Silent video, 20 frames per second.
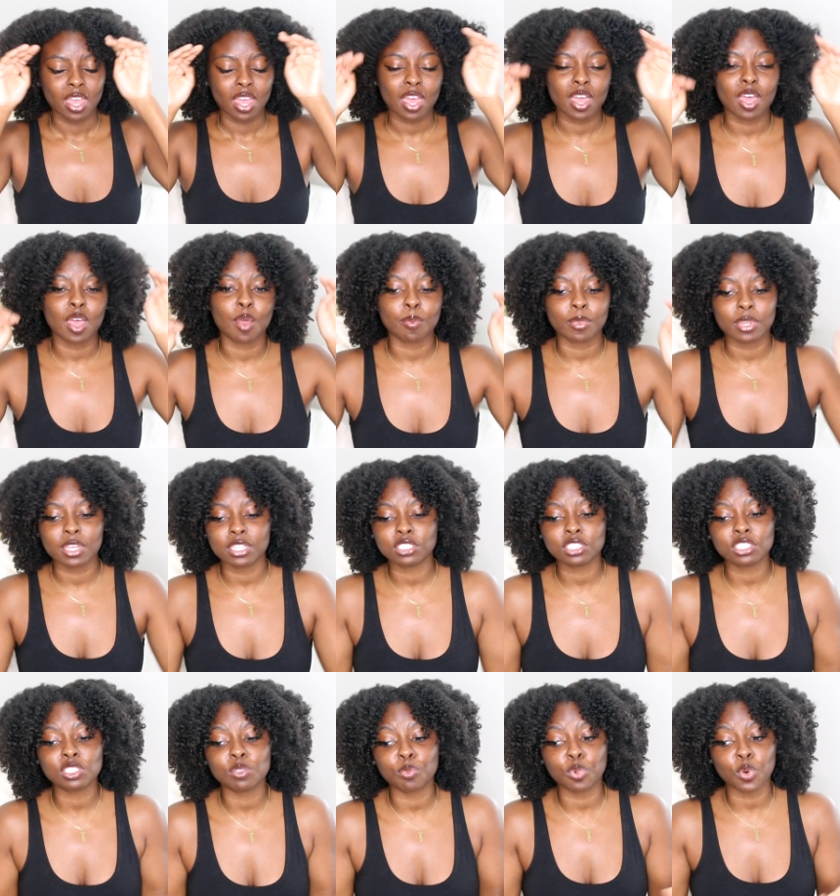Um,
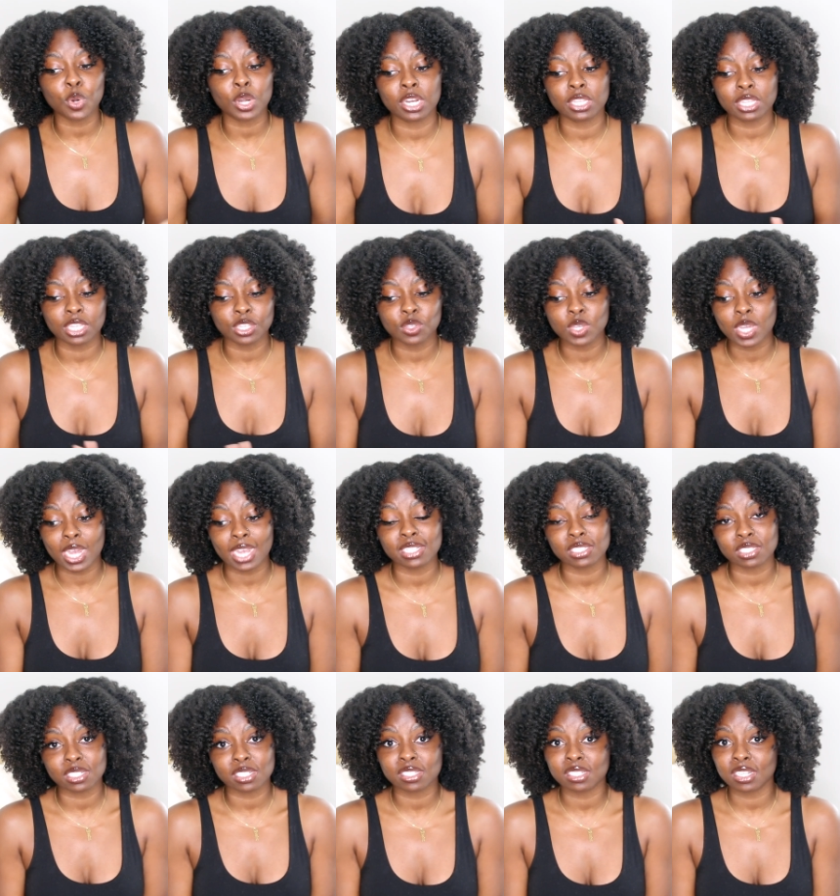it's just important that you
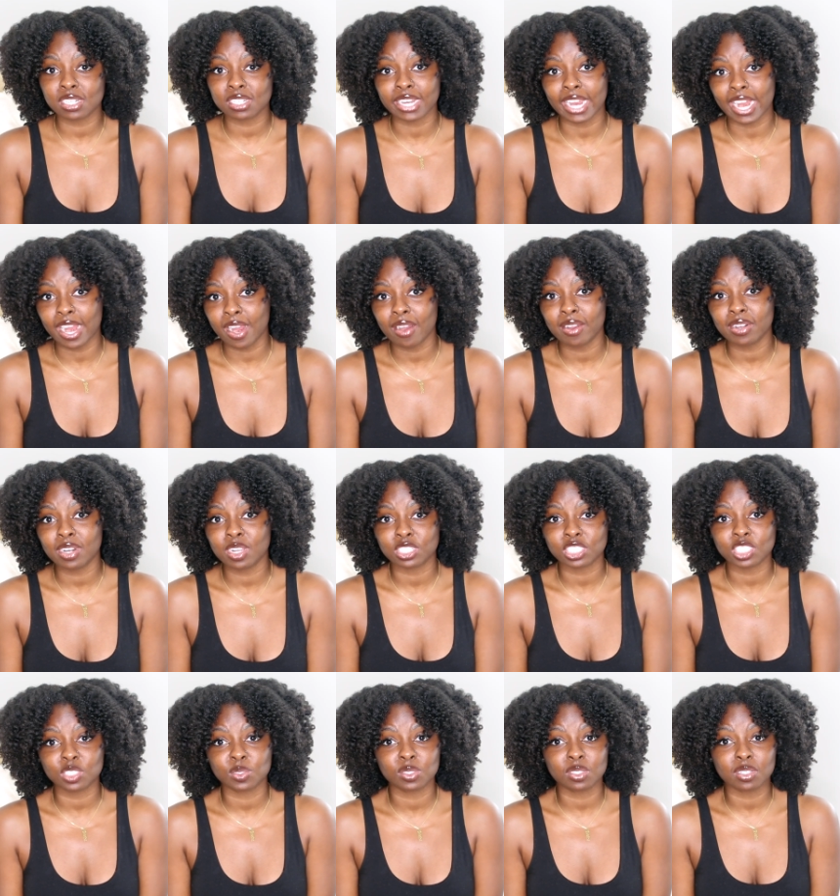guys just sit down
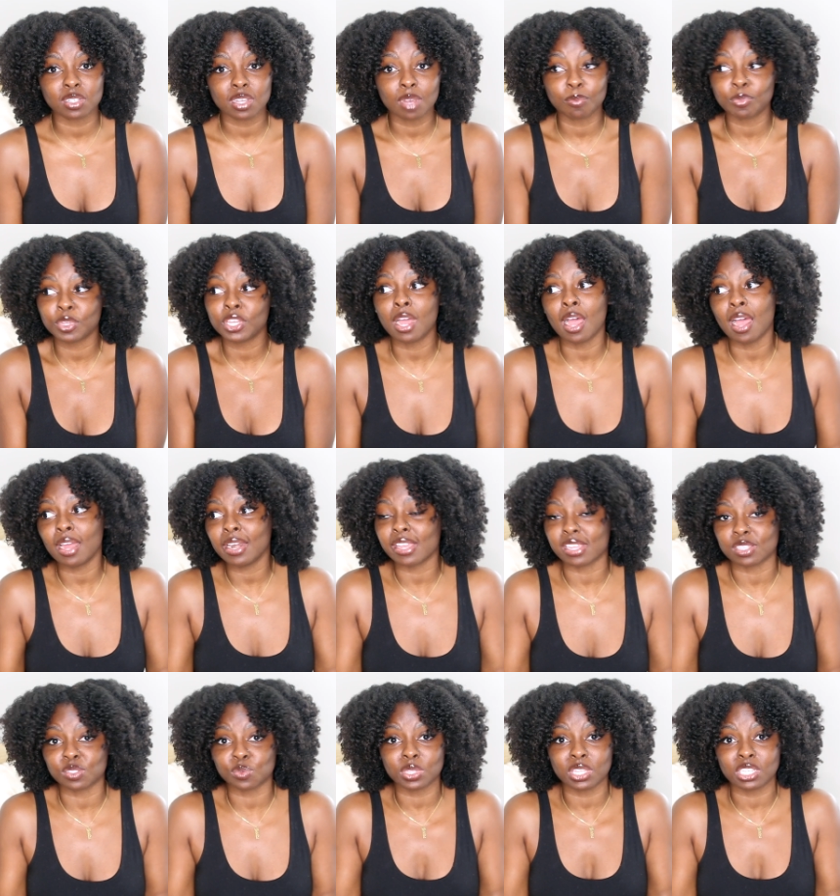and just be
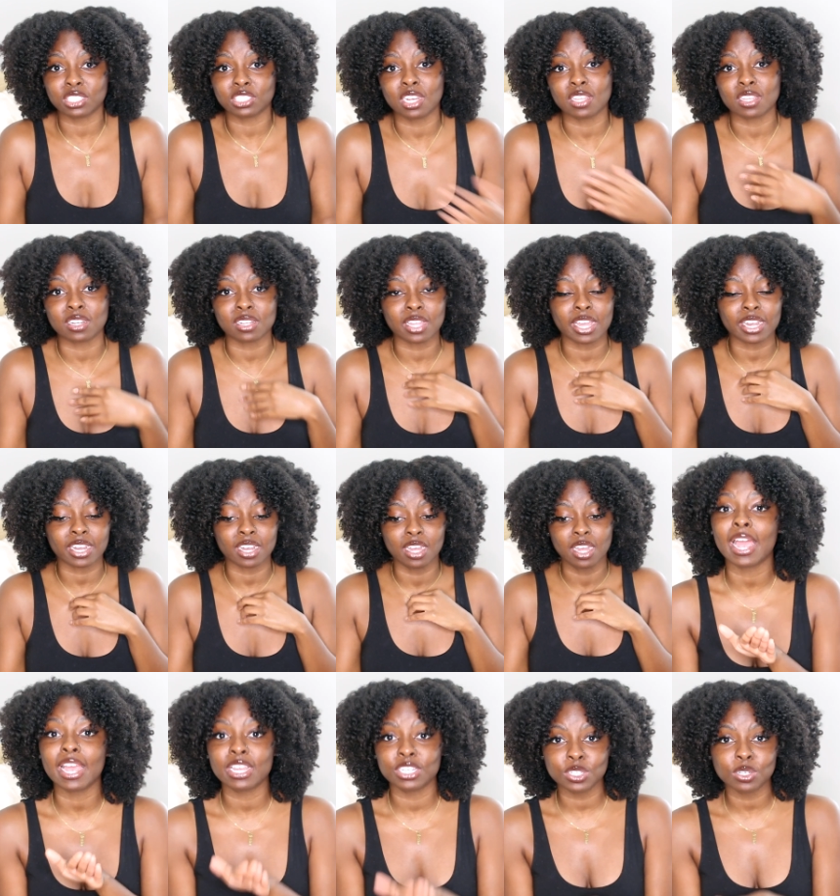honest with each other. Like,
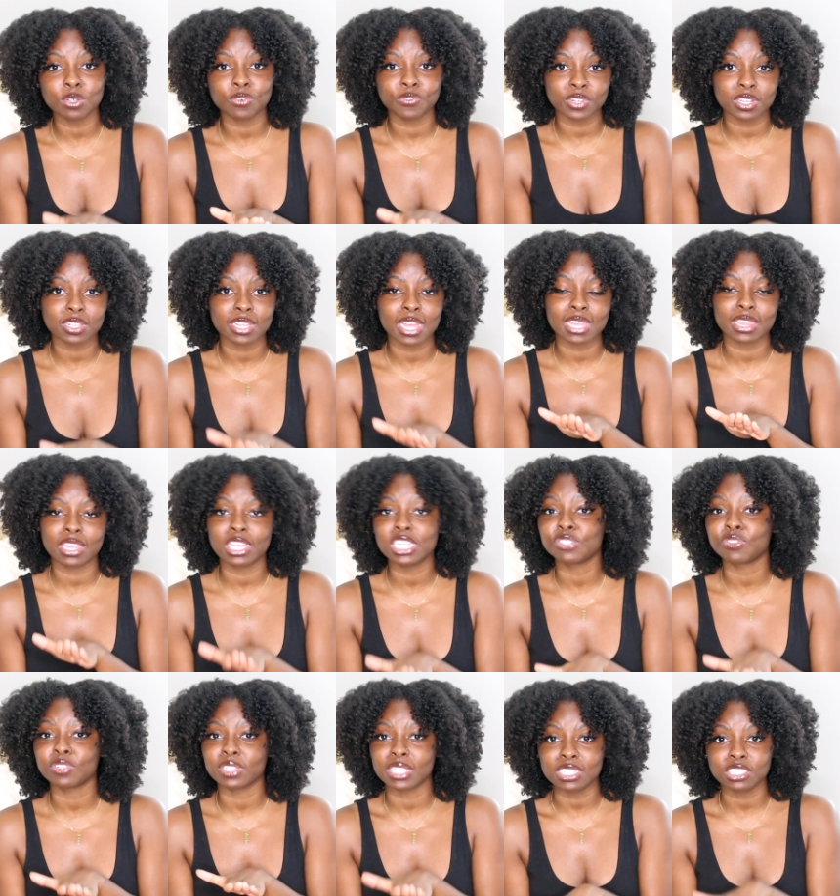I do feel like
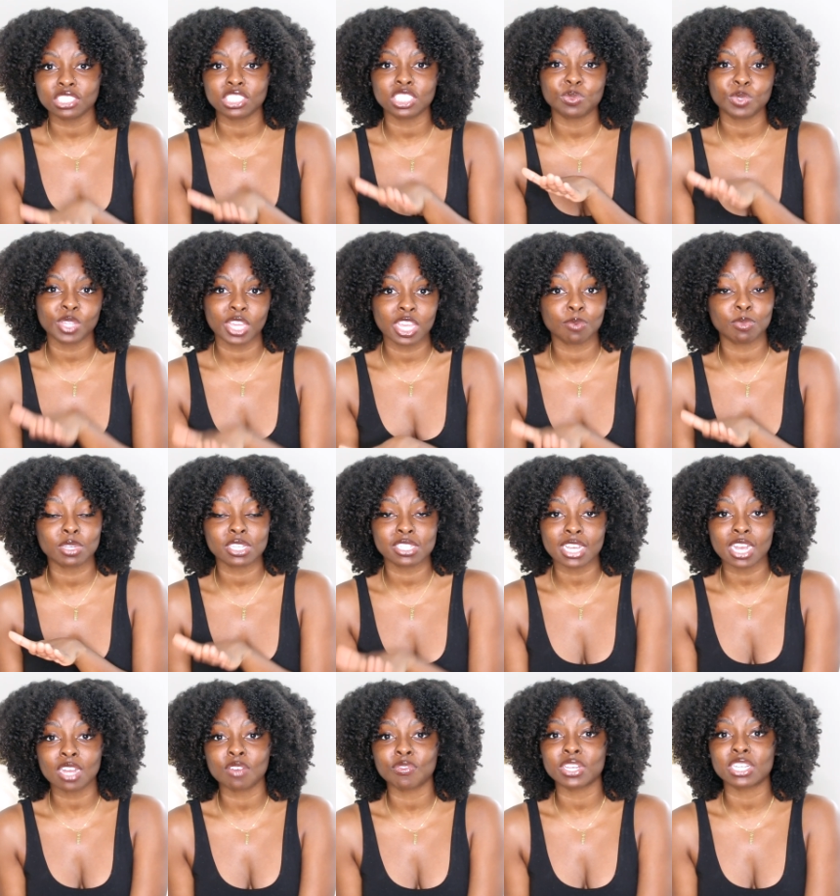this relationship can be
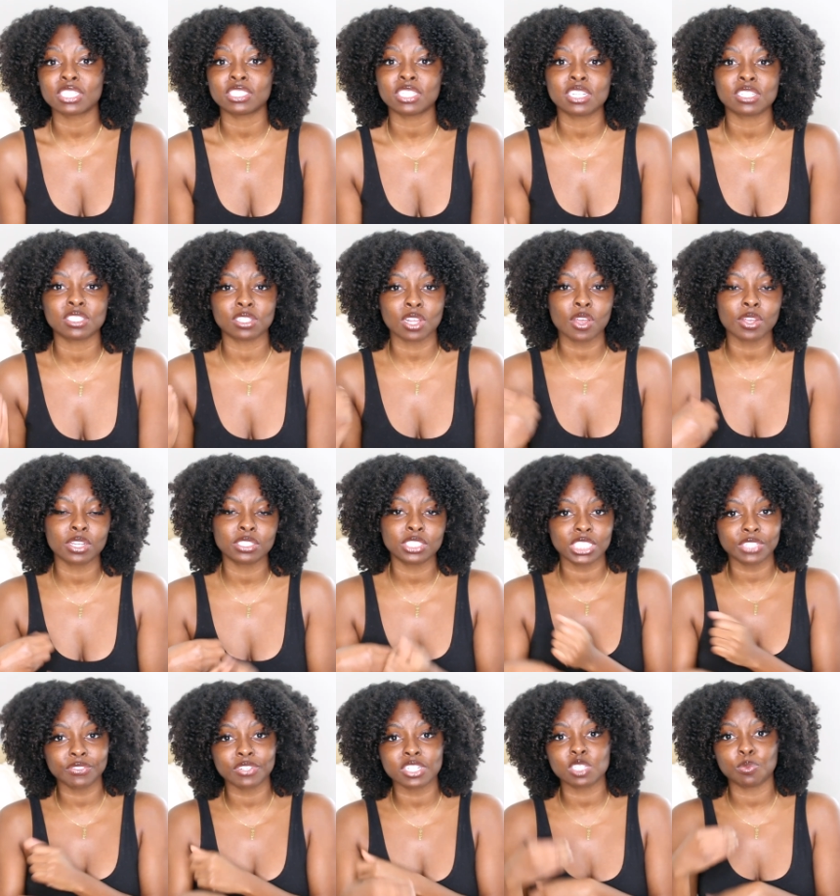salvaged as long as
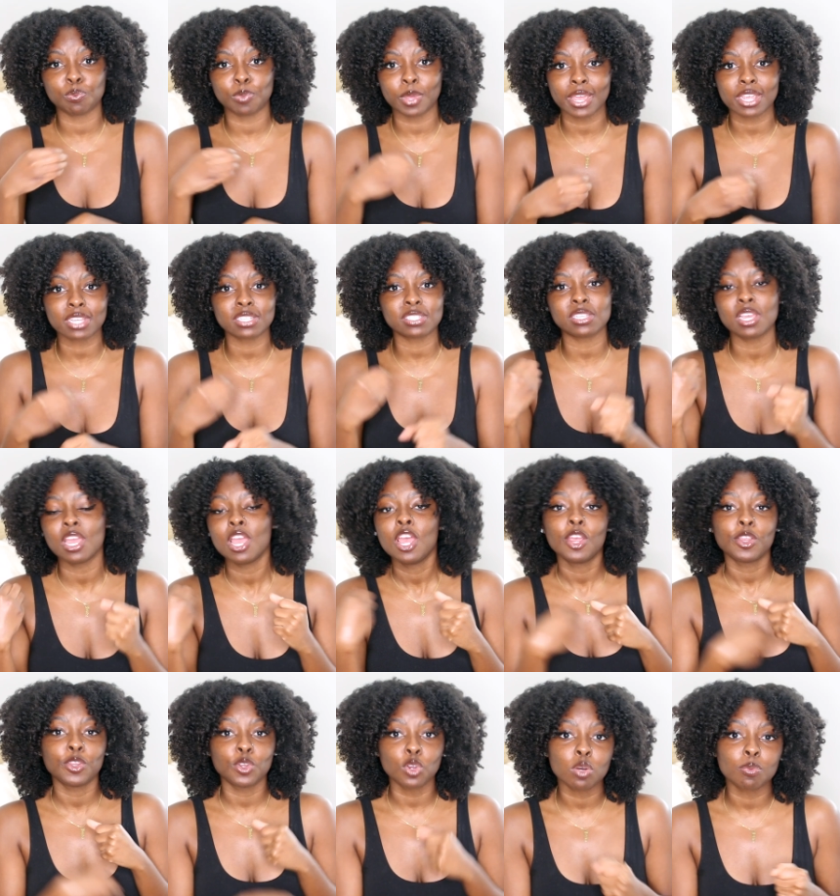she respects
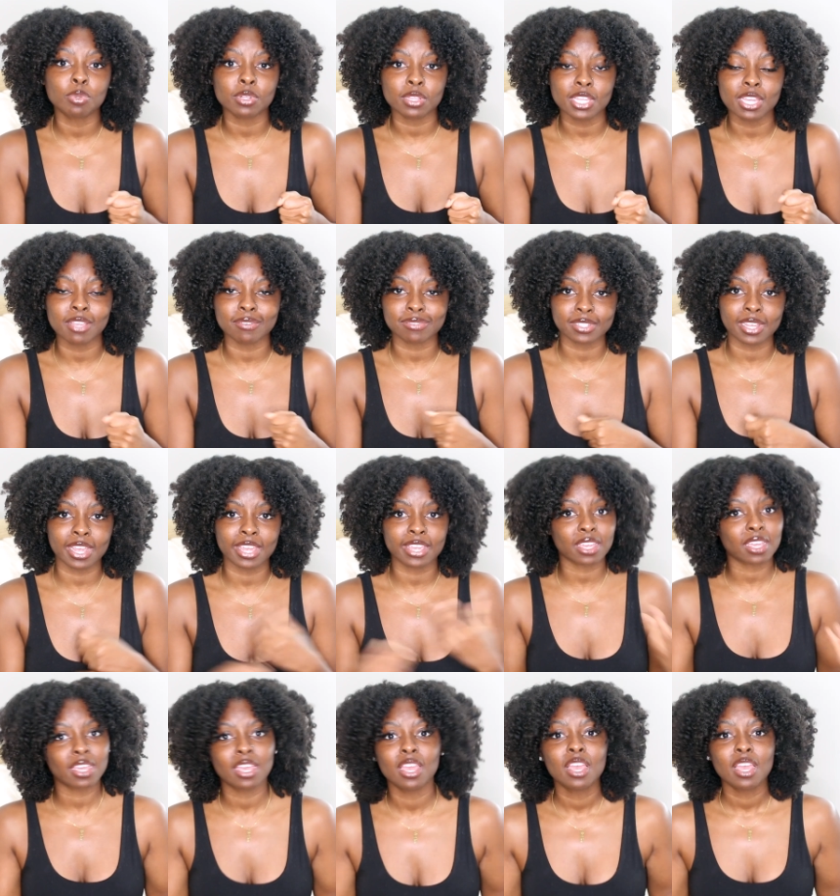your beliefs.
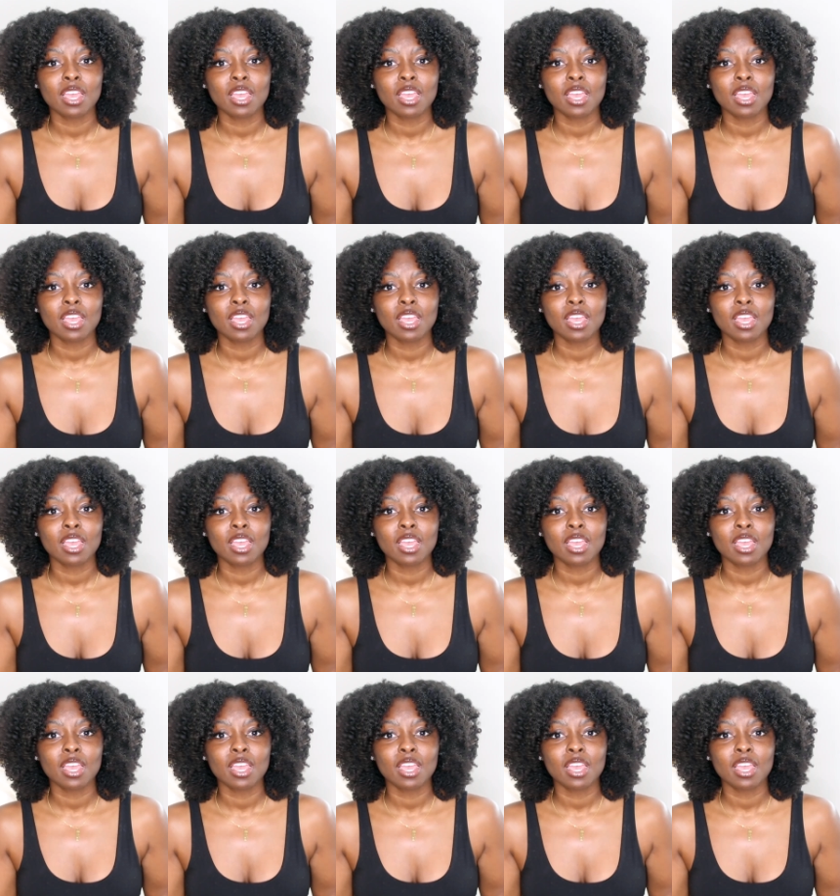Like,